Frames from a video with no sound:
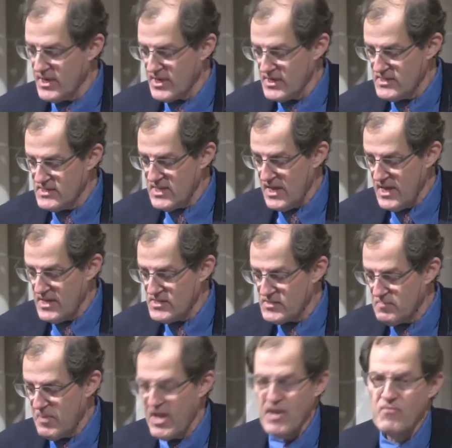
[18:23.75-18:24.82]
contains
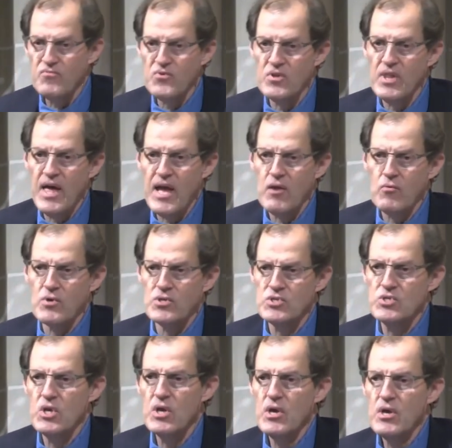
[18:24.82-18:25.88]
painful language